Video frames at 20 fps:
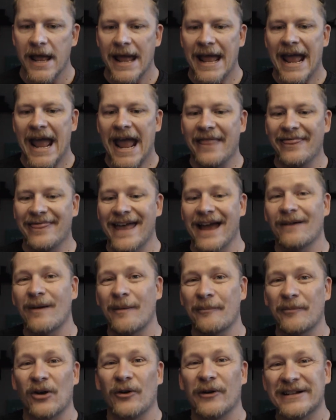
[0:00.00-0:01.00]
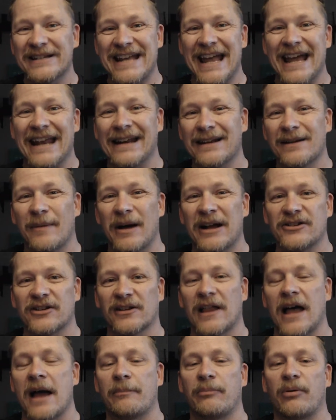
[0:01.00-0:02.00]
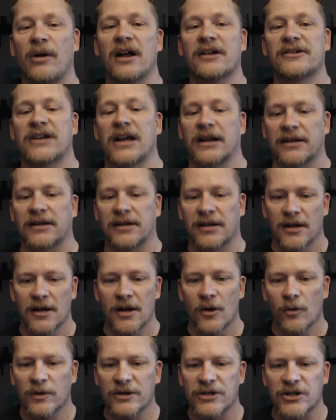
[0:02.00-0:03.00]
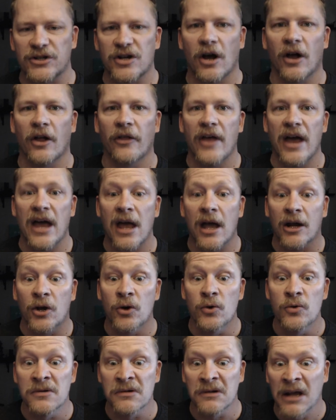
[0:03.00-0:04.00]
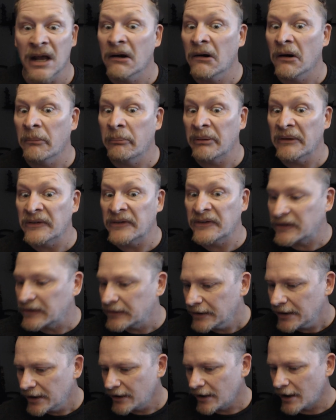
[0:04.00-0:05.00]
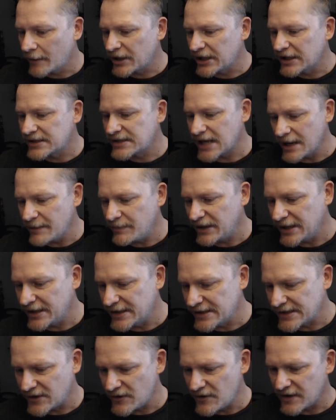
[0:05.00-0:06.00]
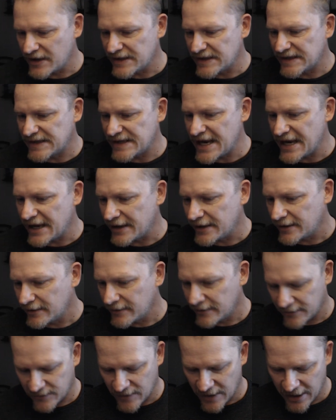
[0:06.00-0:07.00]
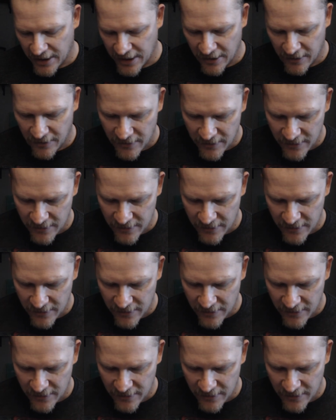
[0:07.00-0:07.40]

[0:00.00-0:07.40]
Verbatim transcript: And then I'm going to get into my July project, which is called the Heckune Carapace. Here, I'm going to type it in so you can see it. It's right here.